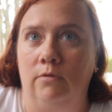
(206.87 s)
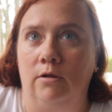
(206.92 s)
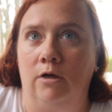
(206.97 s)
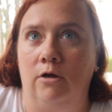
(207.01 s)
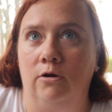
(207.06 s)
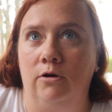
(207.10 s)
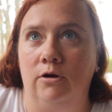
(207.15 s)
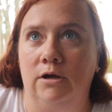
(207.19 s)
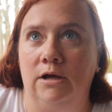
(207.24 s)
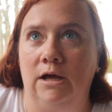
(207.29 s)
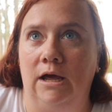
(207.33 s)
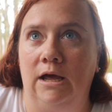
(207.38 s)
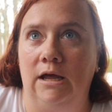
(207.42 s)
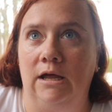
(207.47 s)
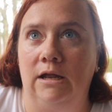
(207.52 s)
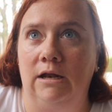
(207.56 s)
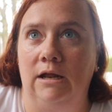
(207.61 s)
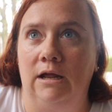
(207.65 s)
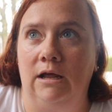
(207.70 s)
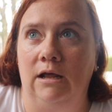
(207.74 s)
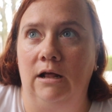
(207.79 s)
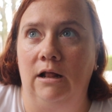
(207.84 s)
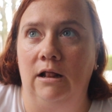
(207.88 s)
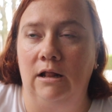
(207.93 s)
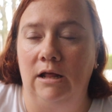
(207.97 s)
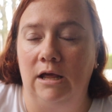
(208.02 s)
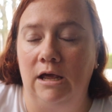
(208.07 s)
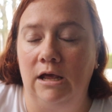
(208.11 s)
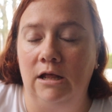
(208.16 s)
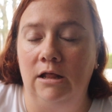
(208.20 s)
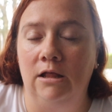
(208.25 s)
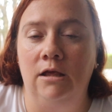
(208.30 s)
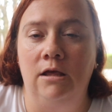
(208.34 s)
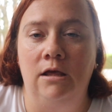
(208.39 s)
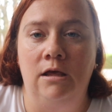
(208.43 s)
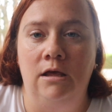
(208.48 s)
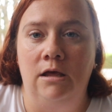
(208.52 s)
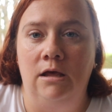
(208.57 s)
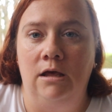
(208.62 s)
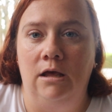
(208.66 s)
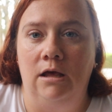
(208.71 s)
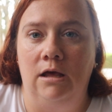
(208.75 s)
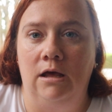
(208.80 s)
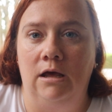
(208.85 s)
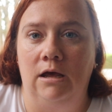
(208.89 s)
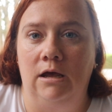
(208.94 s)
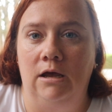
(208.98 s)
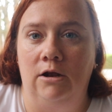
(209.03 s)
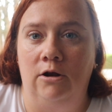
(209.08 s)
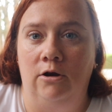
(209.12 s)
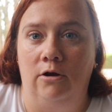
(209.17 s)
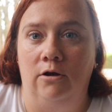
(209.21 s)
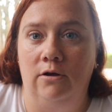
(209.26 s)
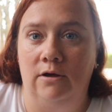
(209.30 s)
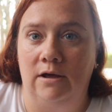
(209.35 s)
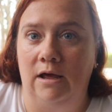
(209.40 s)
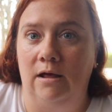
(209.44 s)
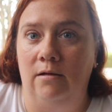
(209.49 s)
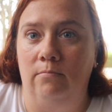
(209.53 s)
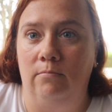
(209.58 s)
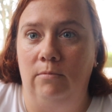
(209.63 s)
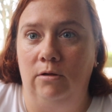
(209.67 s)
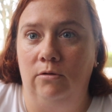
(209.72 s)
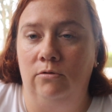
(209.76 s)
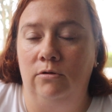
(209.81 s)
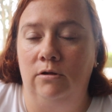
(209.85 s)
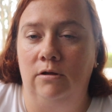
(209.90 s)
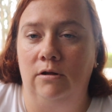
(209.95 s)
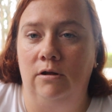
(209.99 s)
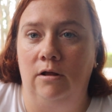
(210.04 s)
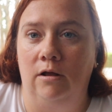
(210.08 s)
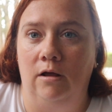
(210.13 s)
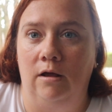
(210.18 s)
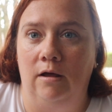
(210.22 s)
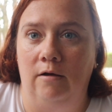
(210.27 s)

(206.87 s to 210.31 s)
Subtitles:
Hurricane Helene and Hurricane Milton